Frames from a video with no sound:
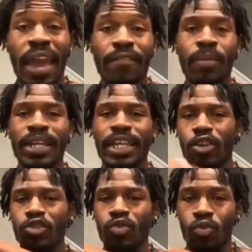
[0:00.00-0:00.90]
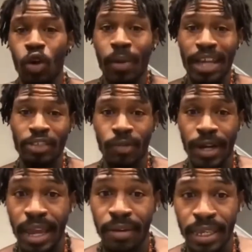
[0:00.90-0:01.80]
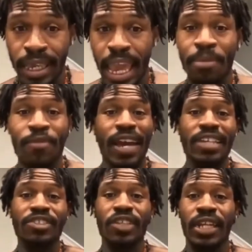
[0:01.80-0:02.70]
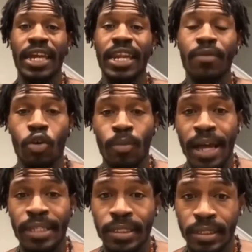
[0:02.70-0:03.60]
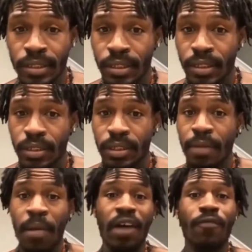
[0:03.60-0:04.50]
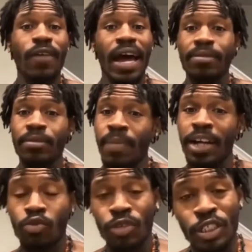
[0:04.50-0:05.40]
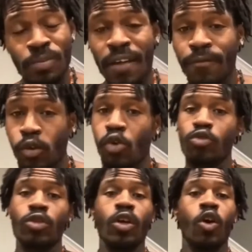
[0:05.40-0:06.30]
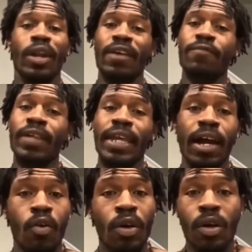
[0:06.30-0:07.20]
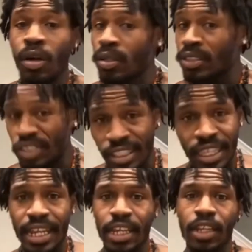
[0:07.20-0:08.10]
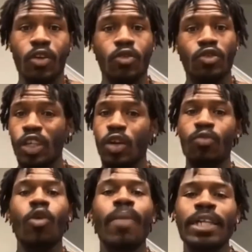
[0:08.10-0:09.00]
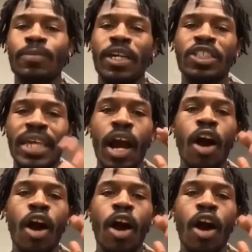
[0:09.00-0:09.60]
everybody else, robots right now in the game. If I ain't said their name, they robots. They Mach 5s, Mach 3s, Mach 4s, or they flat out synthetic clones. Still robots because